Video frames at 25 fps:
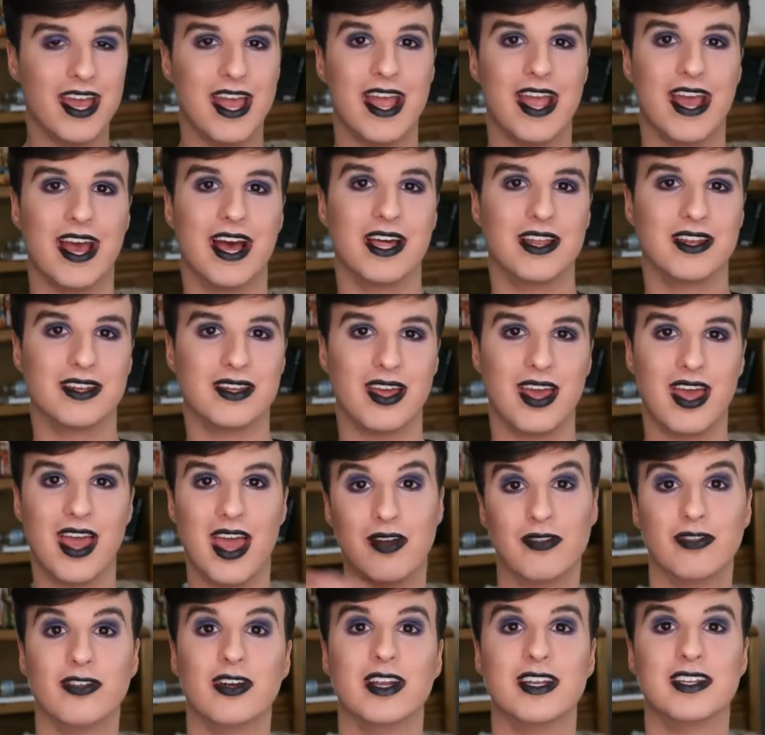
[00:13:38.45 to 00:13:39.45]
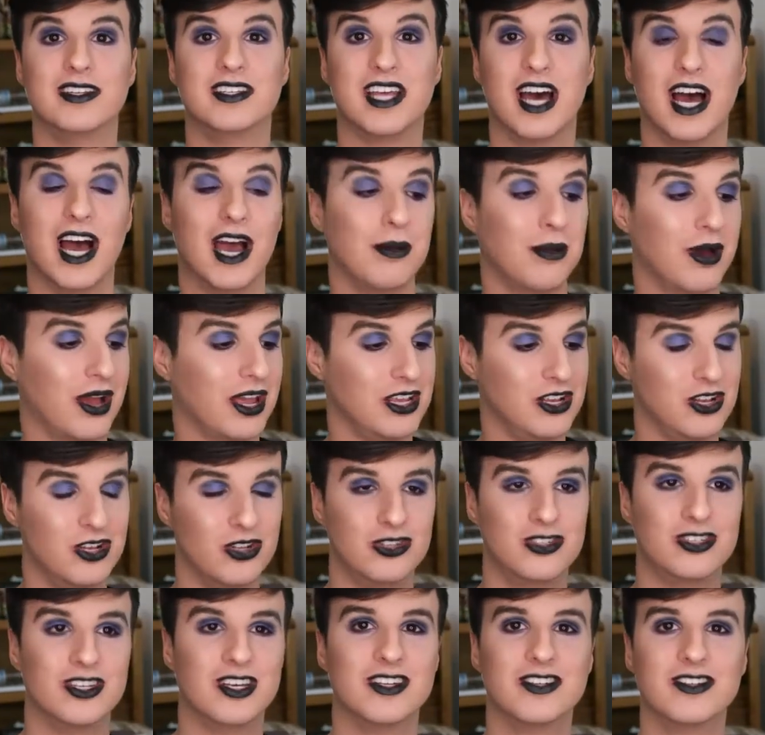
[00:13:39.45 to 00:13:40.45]
and every time I
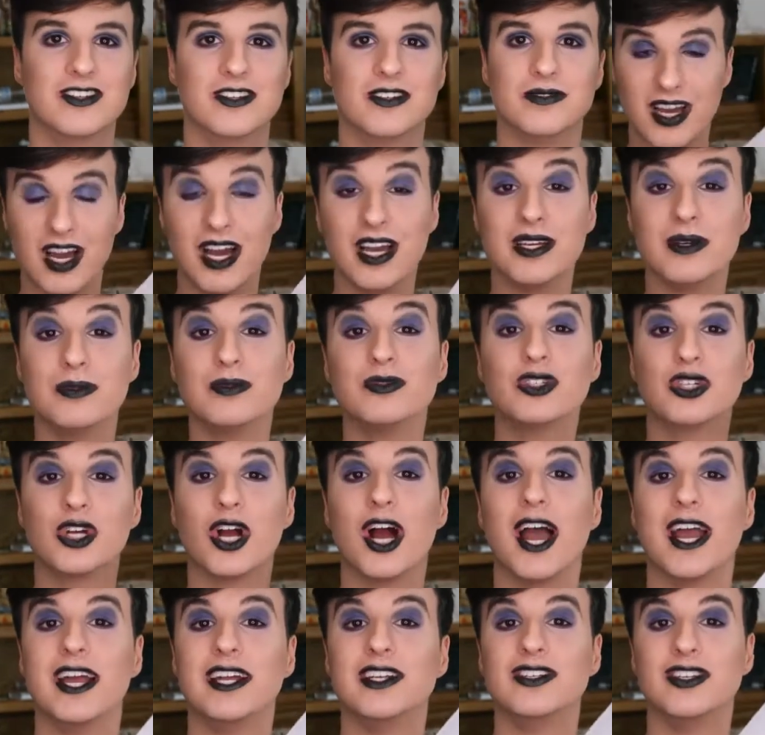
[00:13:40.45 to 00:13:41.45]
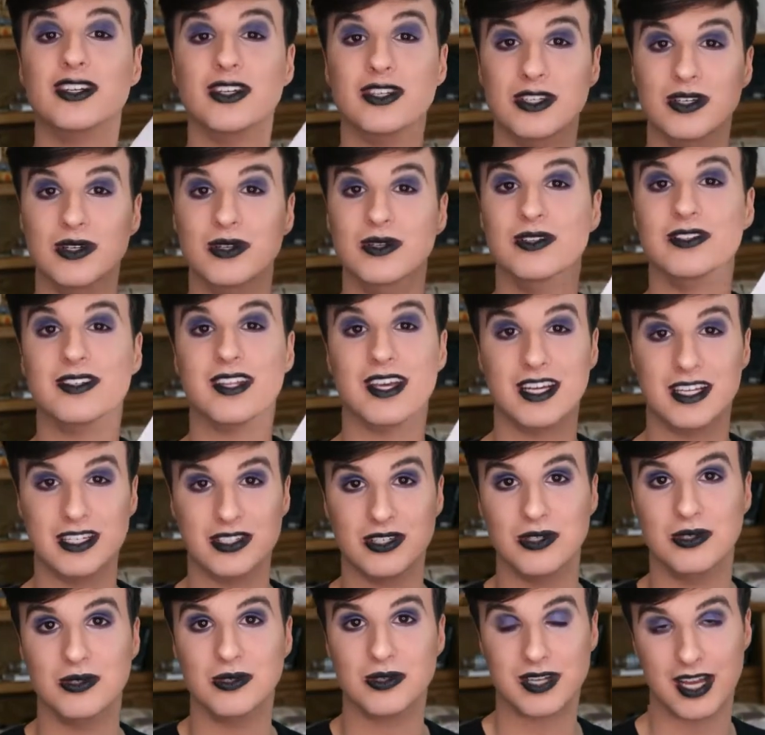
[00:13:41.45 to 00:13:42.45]
use this, I am trying to use a
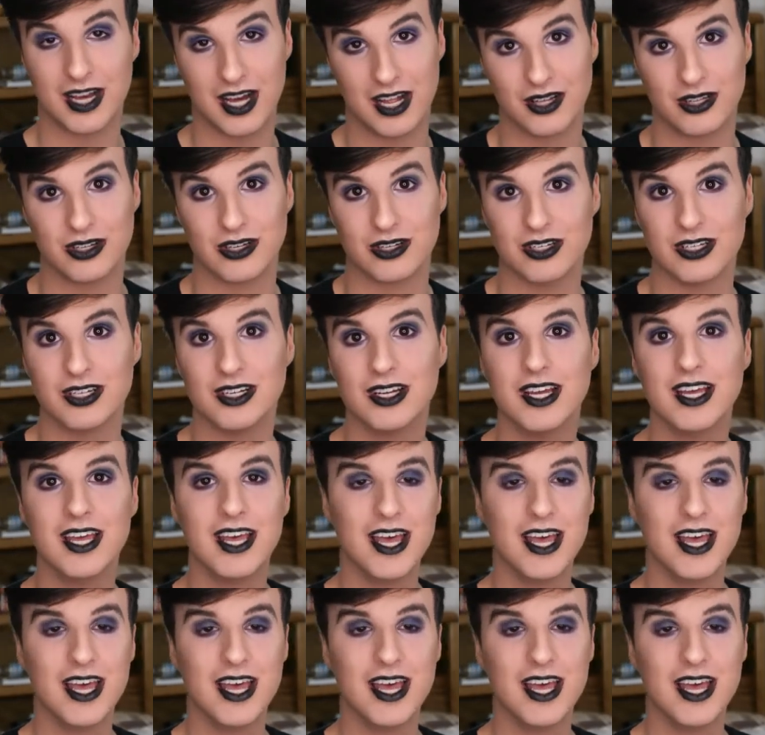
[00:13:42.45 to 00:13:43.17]
new color.